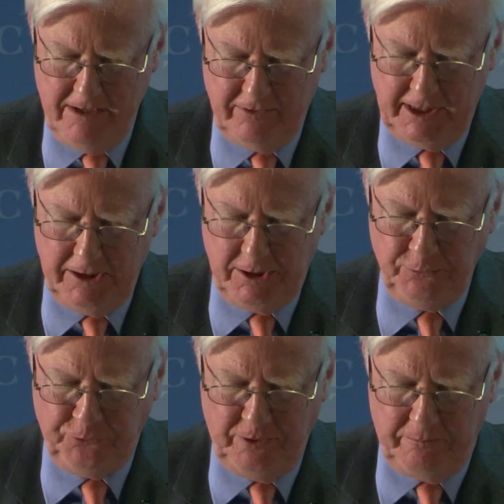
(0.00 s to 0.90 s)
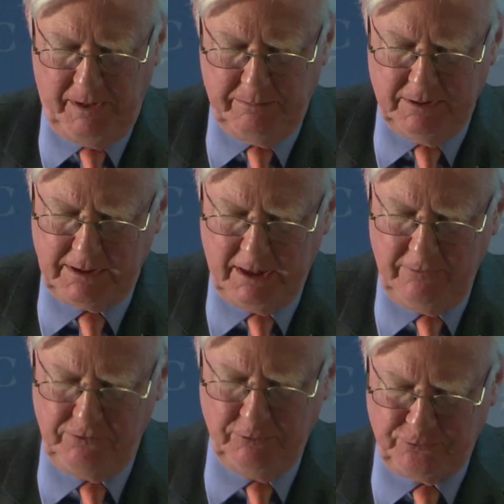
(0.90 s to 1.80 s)
But then different people can
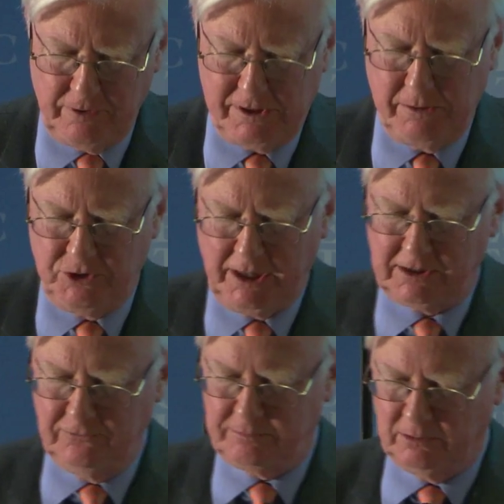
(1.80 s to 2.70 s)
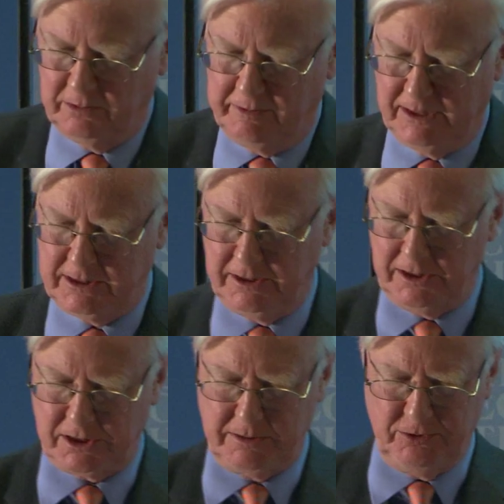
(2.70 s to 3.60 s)
have different subjective probability
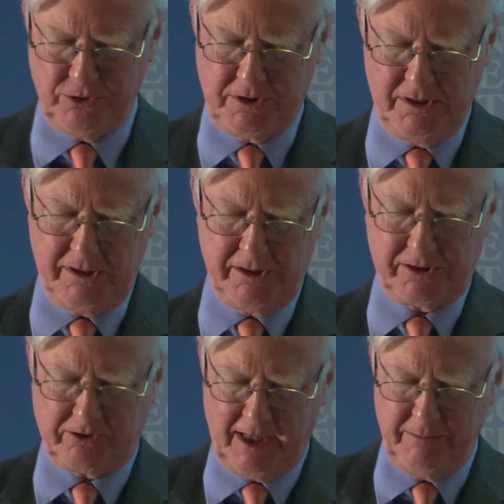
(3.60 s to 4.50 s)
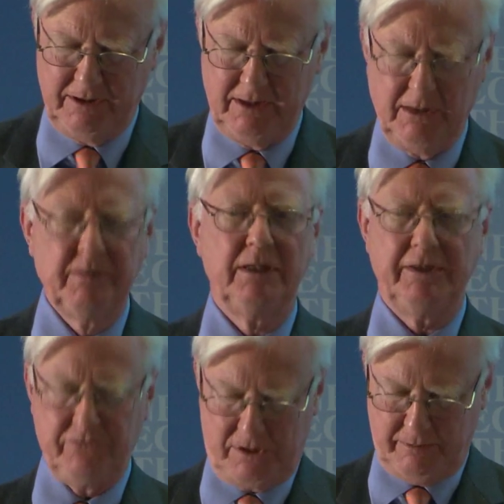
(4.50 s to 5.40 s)
distributions describing their
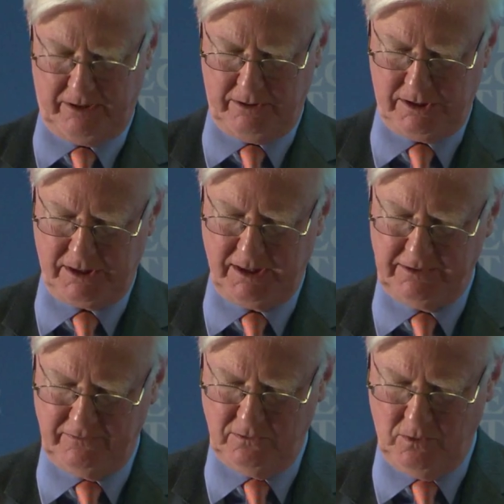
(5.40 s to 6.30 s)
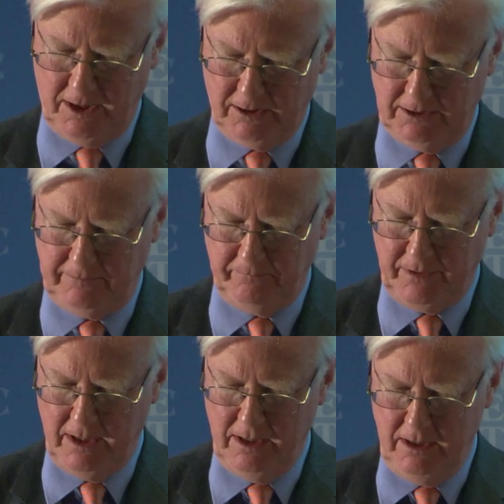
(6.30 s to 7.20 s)
beliefs about the state of the world,
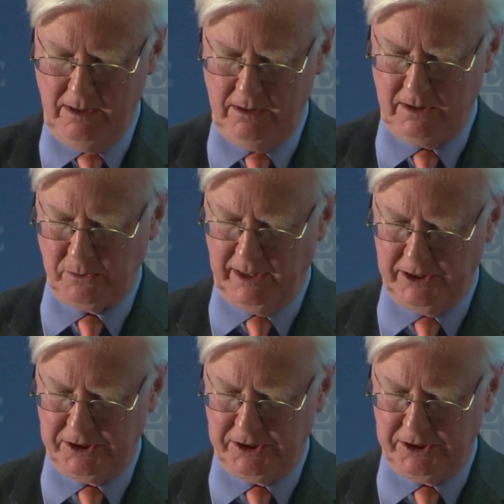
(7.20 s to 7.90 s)
as well as